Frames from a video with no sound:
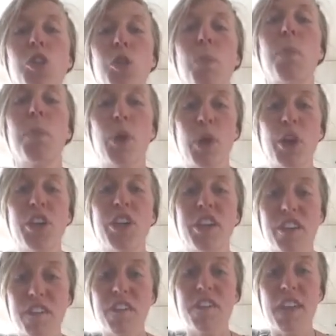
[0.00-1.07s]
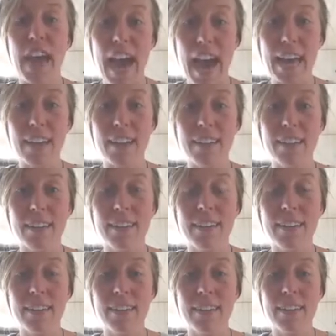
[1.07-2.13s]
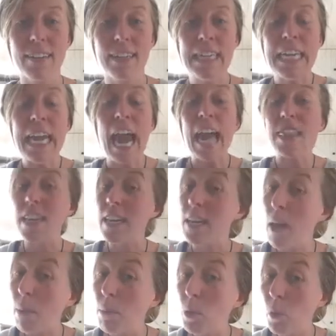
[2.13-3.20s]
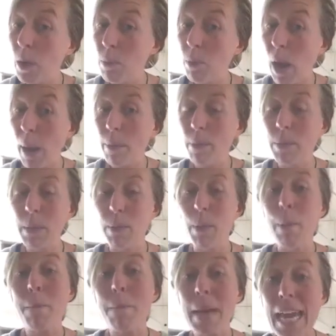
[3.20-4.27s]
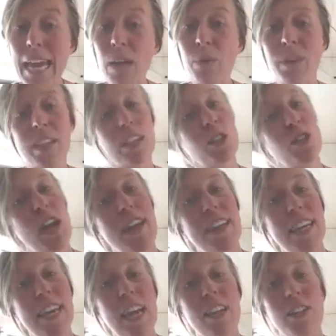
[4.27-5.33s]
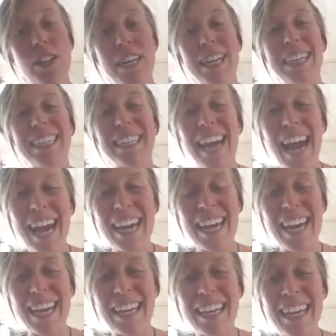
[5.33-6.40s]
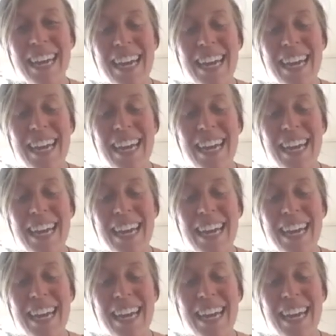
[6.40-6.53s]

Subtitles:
to burn your fat. And the number one problem people make when they try the ketogenic diet